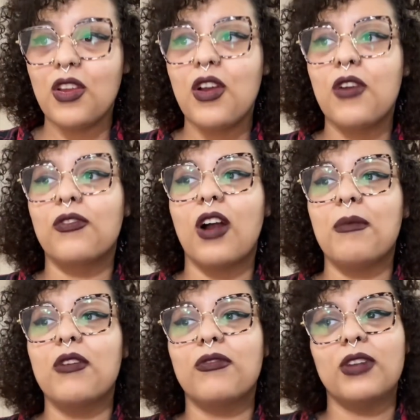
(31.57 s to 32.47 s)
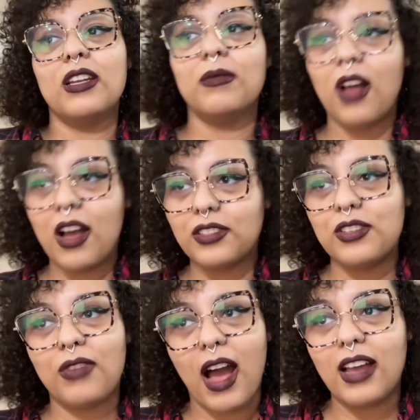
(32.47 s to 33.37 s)
From a freedom lawsuit
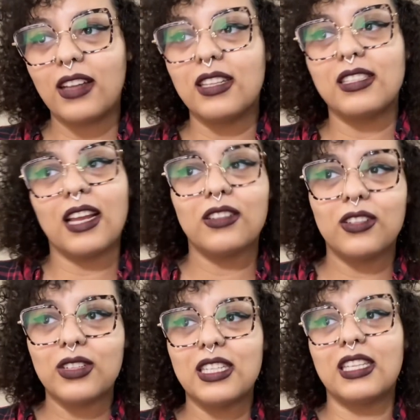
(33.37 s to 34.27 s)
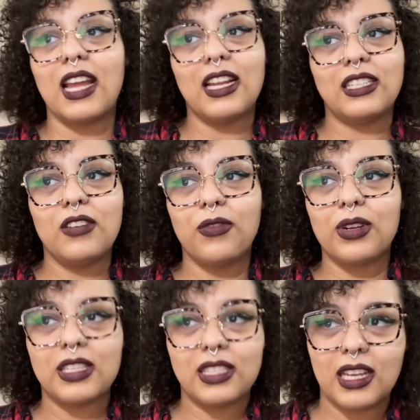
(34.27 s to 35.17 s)
filed in St. Louis in
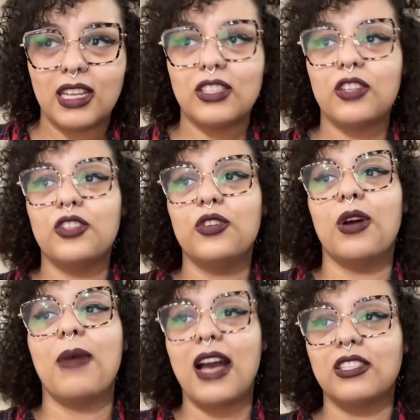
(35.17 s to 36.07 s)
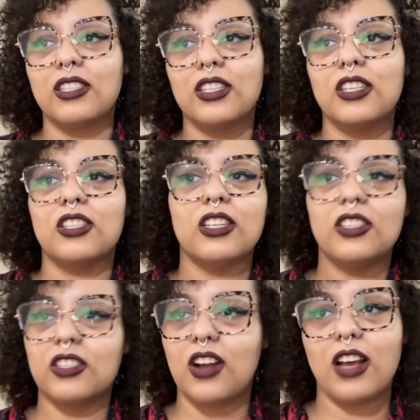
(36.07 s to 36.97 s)
1846 to a massacre just
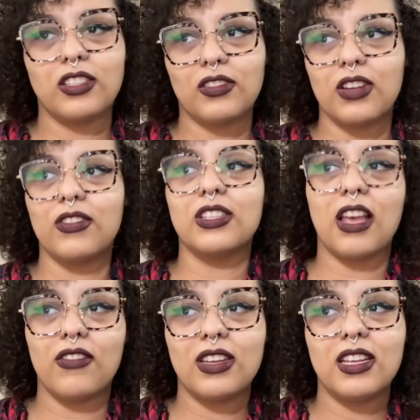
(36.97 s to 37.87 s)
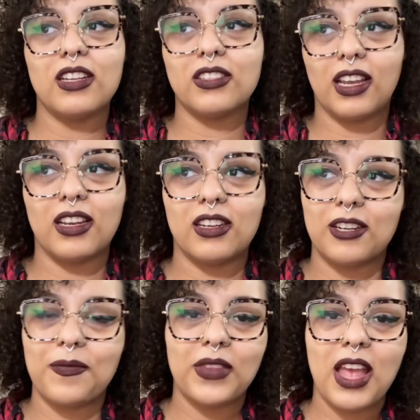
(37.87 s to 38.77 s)
across the river 70 years
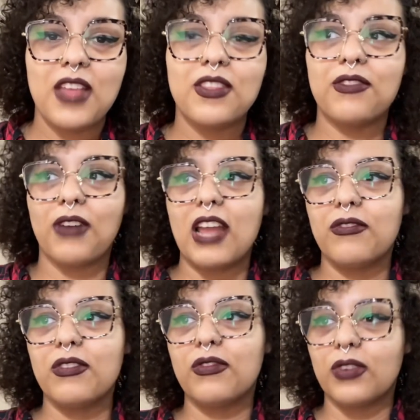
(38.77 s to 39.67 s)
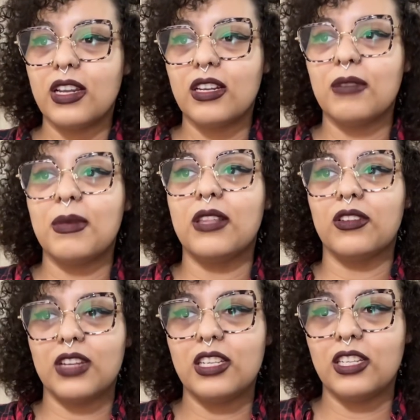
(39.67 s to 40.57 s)
later, the fight for freedom in the
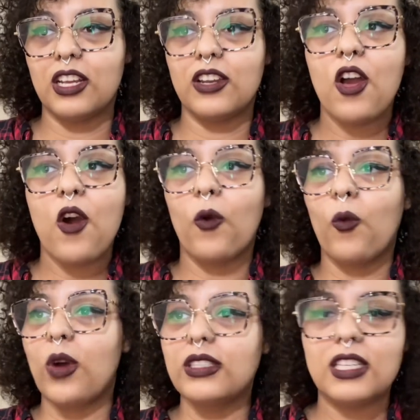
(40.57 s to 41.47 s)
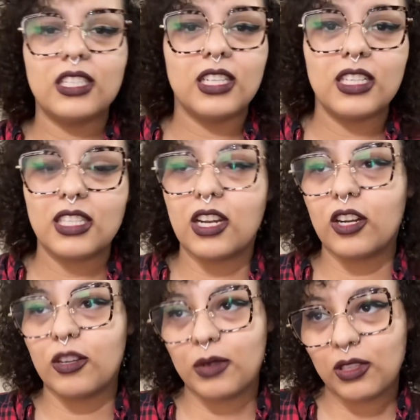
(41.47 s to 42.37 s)
region wasn't just an
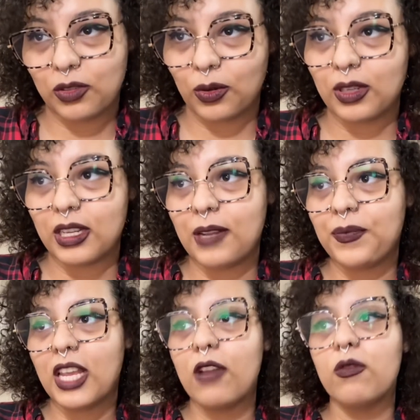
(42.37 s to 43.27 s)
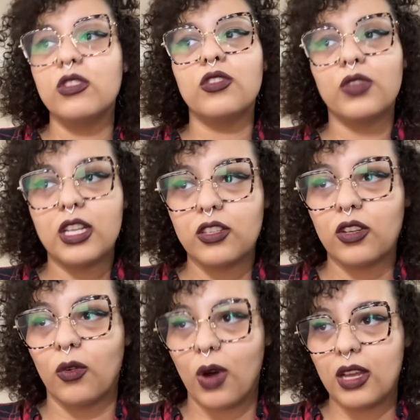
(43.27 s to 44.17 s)
urban story. It was a
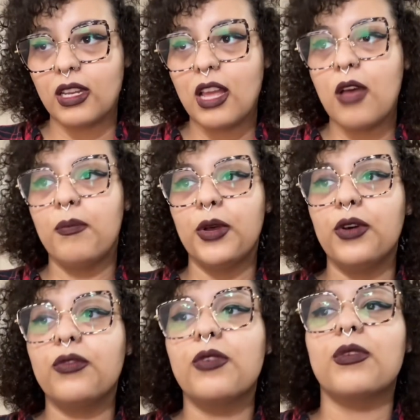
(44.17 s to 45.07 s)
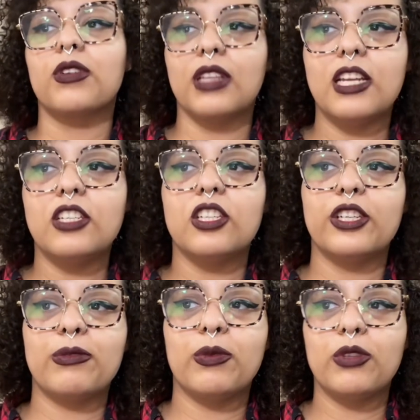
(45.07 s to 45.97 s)
regional one, built from the
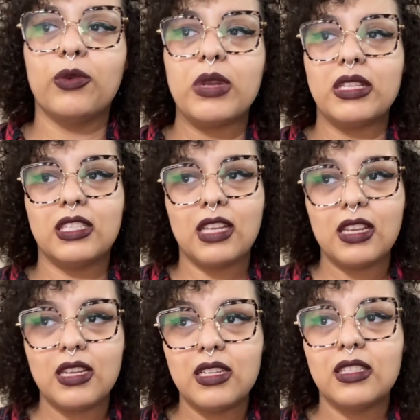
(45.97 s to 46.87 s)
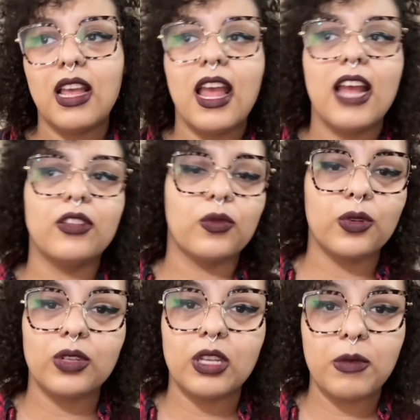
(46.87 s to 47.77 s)
relationships between cities and the
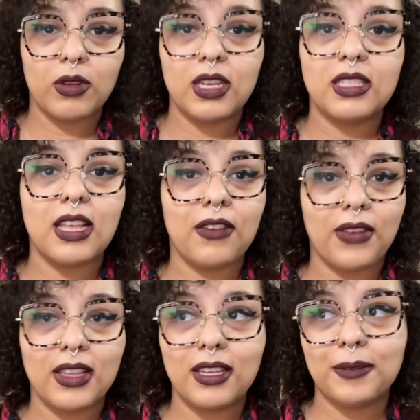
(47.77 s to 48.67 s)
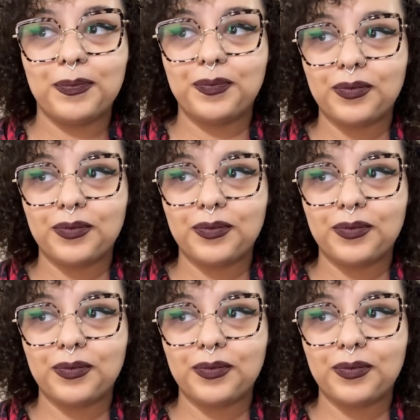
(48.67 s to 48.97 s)
rural communities that fed them.